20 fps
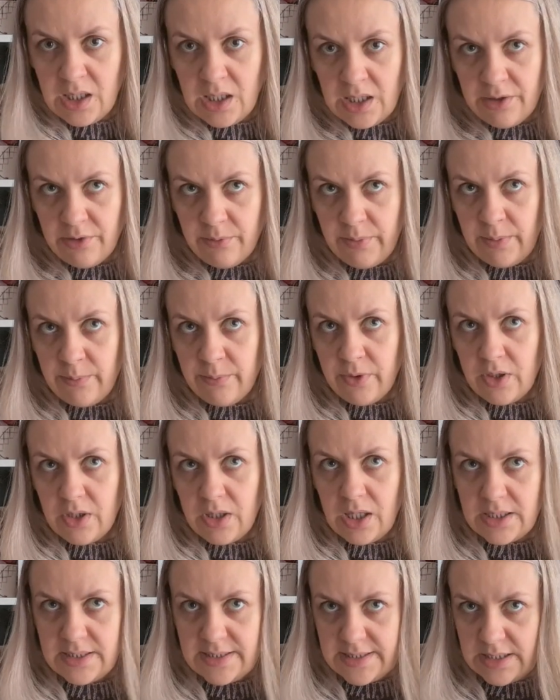Remember
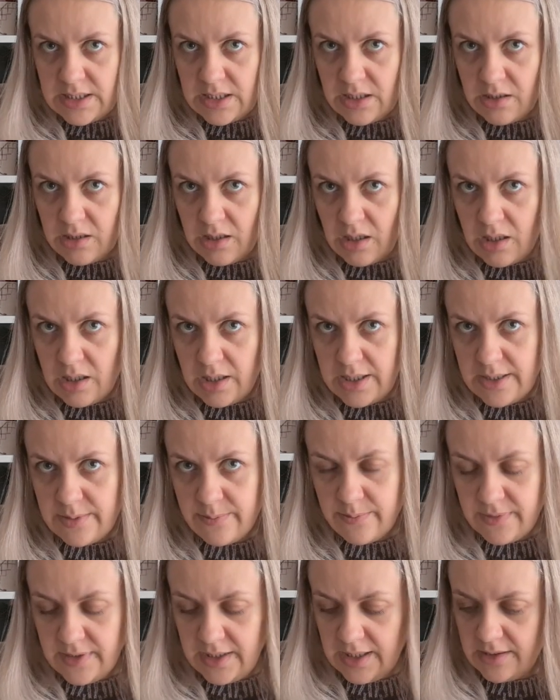last year I
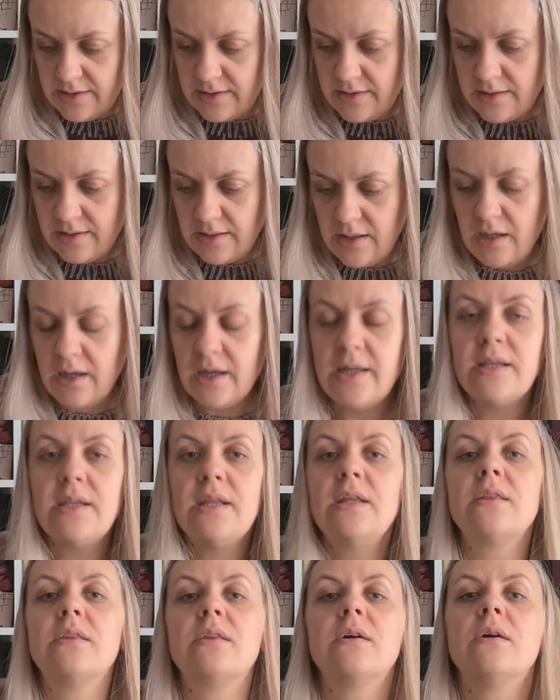knit
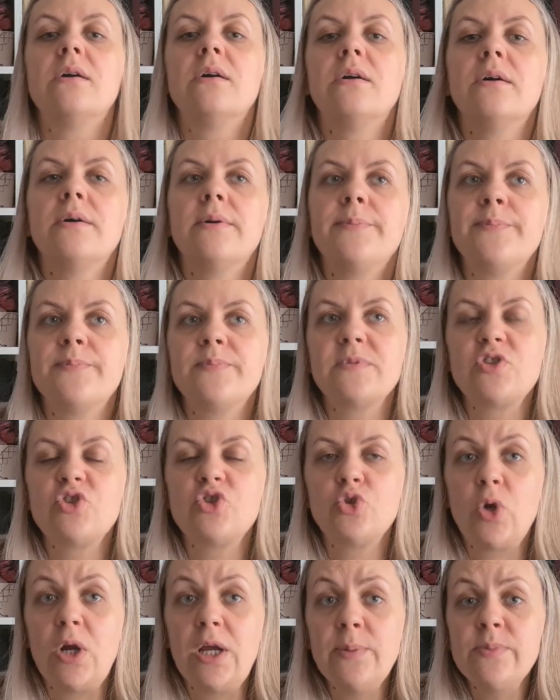
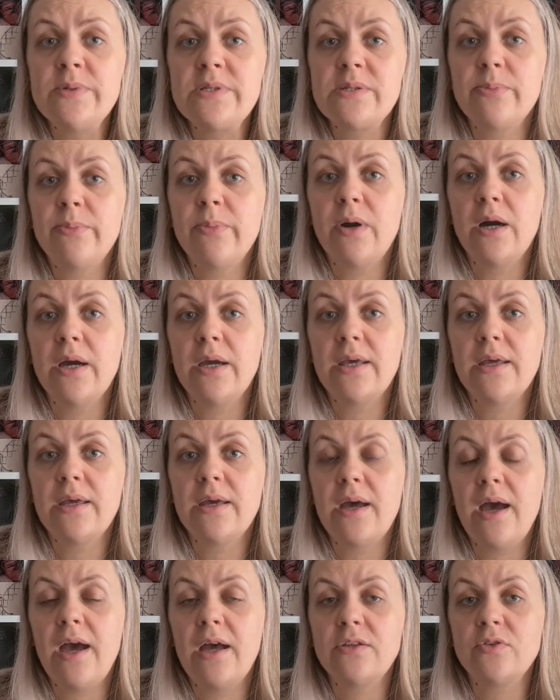stripes by
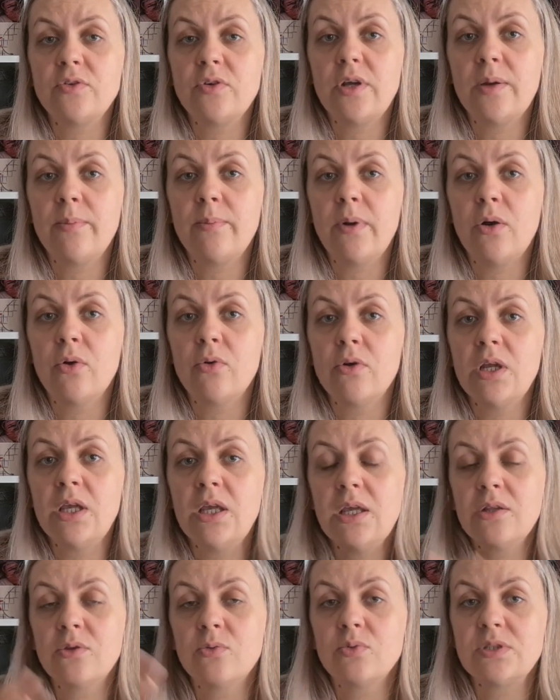Andrea
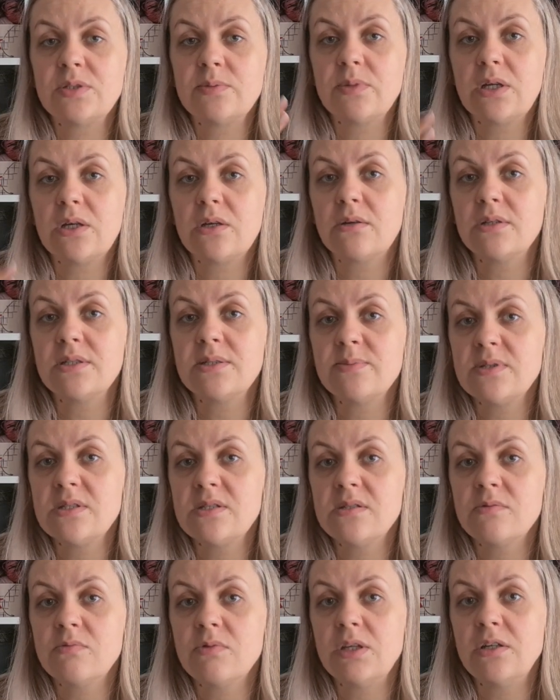Mauri. It was my Christmas
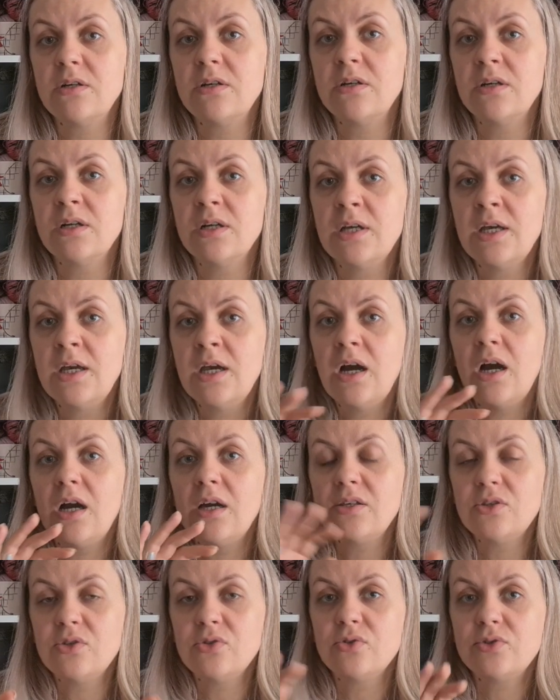sweater. I
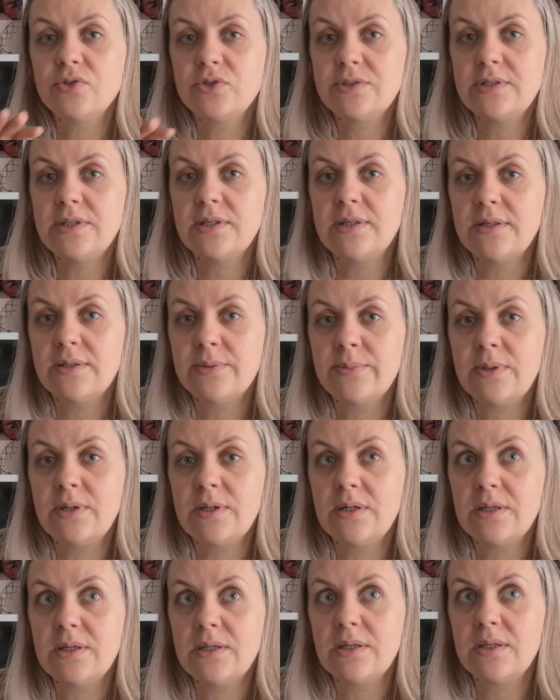used
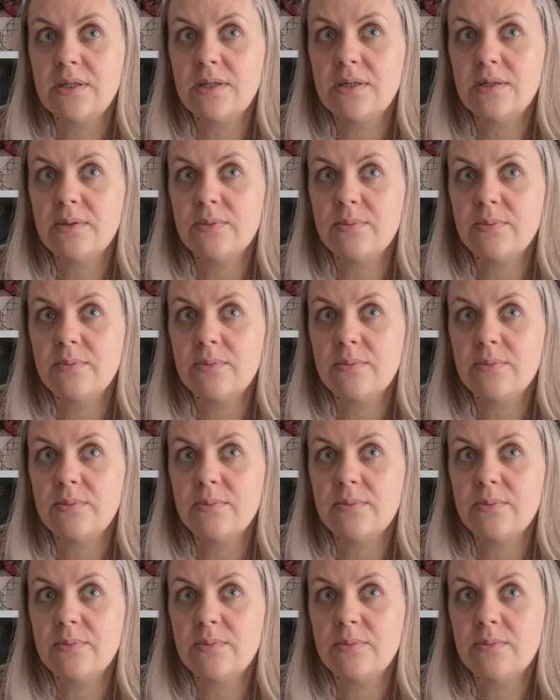my